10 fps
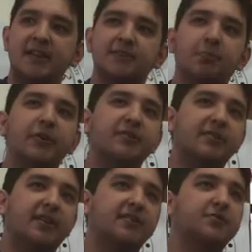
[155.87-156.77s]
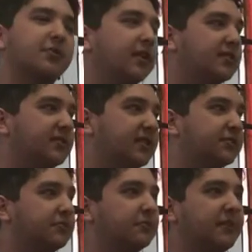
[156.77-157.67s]
is Boys State is trying to
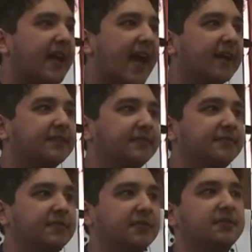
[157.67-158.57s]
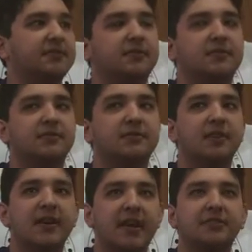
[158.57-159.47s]
teach you to be active citizens,
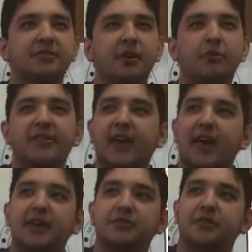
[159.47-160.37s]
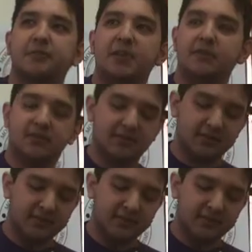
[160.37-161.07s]
and to know what that actually means.